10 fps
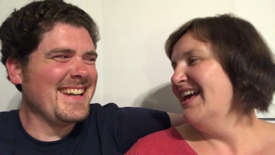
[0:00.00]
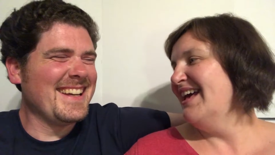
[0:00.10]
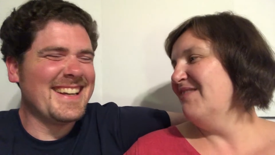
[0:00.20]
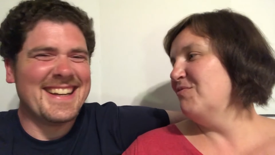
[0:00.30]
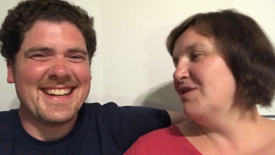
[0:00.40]

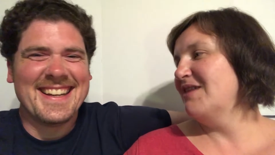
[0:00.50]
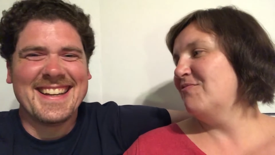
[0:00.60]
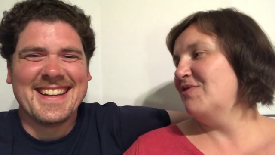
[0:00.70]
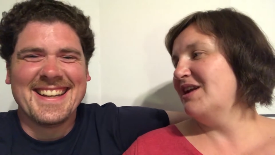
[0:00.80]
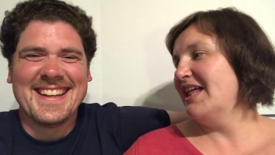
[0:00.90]
Speaker 1: And we
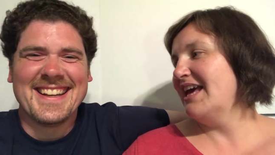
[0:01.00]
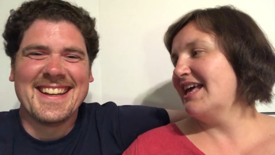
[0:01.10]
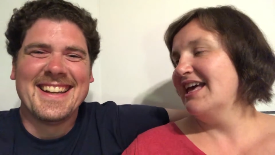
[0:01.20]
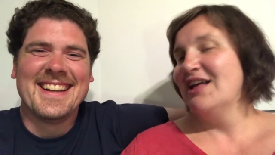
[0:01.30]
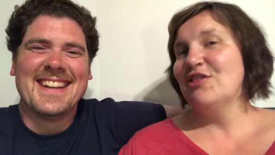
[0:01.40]
We were
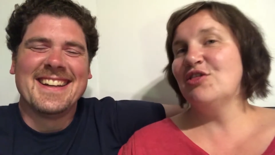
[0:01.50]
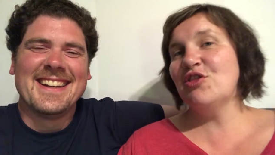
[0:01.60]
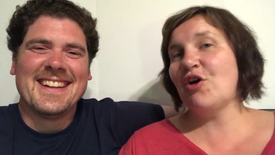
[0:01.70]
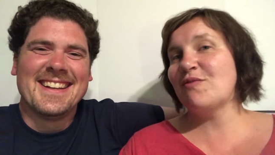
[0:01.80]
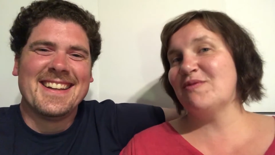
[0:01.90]
like
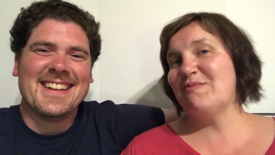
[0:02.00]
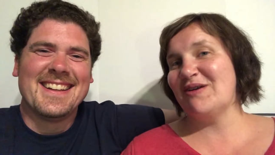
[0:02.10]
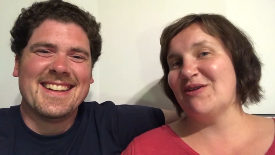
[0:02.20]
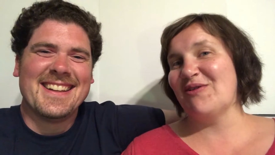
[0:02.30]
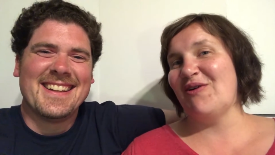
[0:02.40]
not
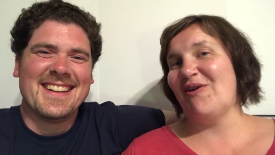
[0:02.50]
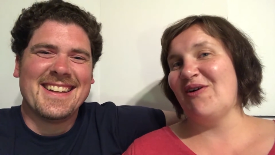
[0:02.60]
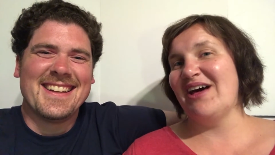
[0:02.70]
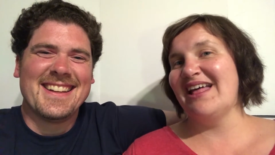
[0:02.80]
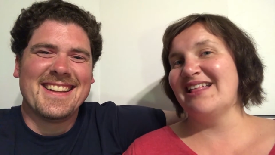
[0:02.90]
prepared at
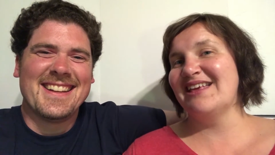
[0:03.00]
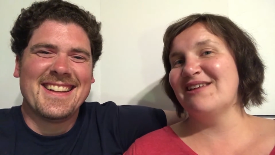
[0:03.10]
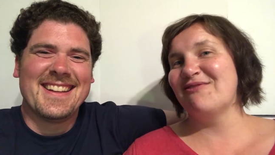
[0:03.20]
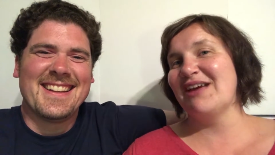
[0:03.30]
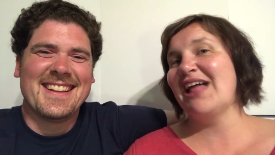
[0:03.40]
all, and
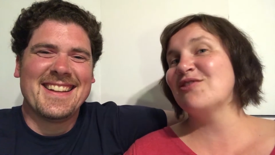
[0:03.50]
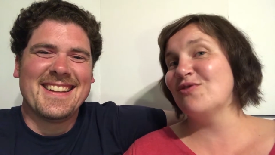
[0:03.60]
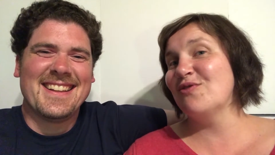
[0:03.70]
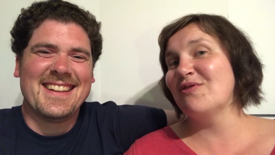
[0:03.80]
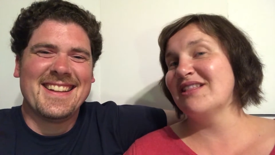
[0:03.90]
here we had
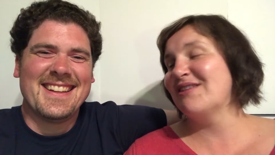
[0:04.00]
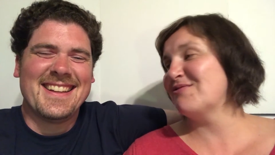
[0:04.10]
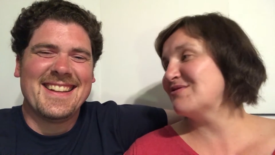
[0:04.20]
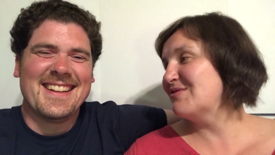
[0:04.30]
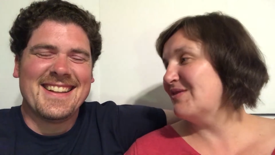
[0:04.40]
to do it.
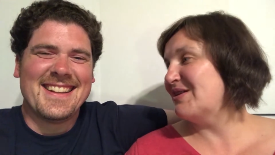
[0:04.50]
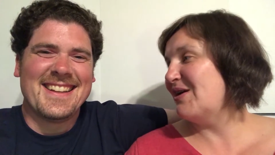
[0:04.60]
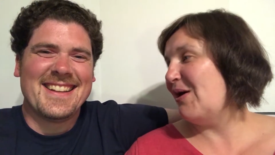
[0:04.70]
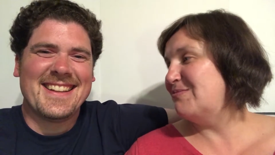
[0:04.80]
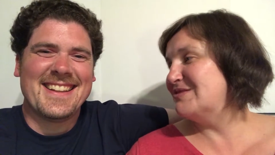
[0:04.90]
There was no
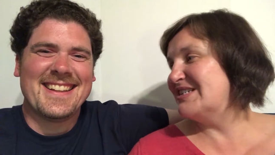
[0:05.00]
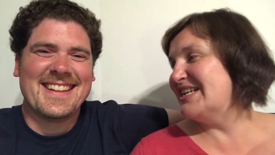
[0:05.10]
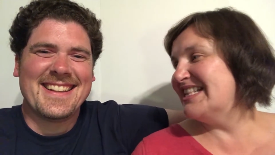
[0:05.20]
other option.